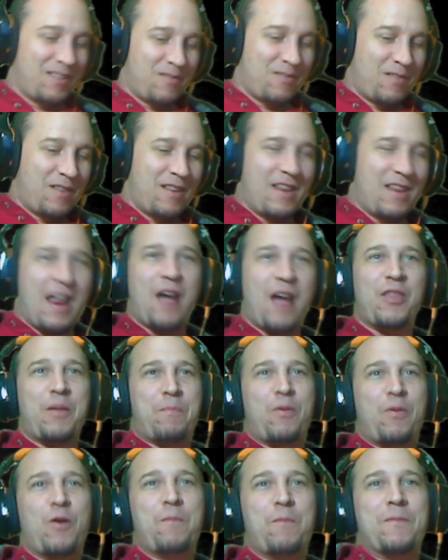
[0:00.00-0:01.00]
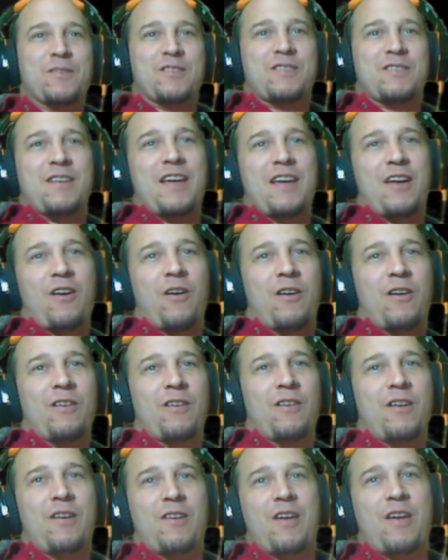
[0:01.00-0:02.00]
Now that Poop is in
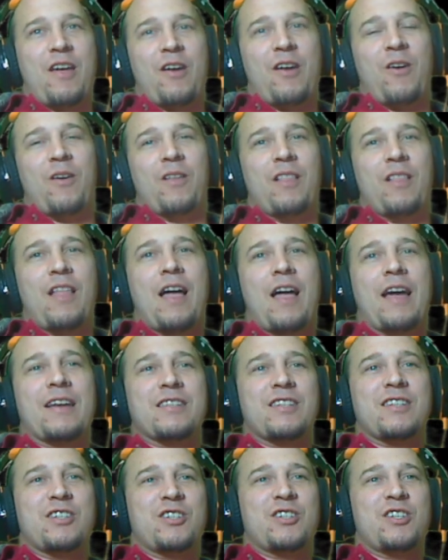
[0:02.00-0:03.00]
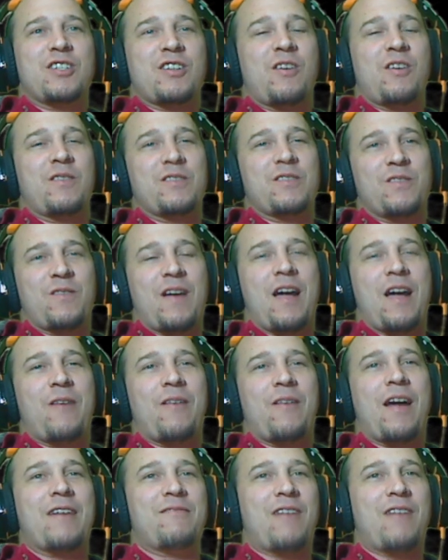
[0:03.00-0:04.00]
our alliance and she's always around,
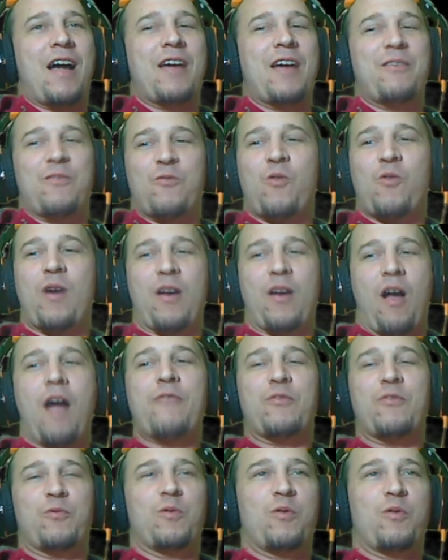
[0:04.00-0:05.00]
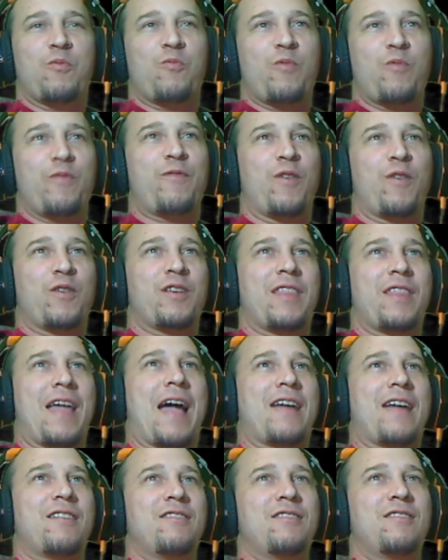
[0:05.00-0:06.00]
I quite often will refer to
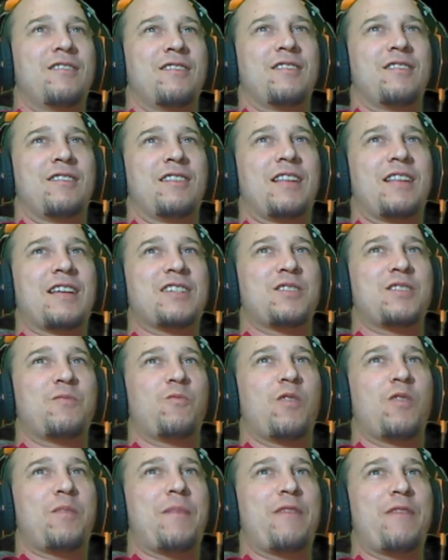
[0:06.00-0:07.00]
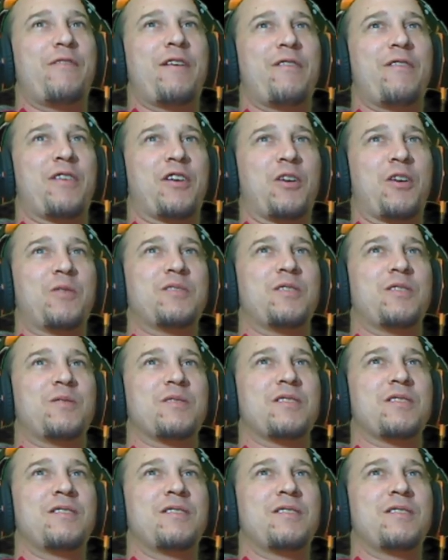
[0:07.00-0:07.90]
that. That's one of my favorite go-tos.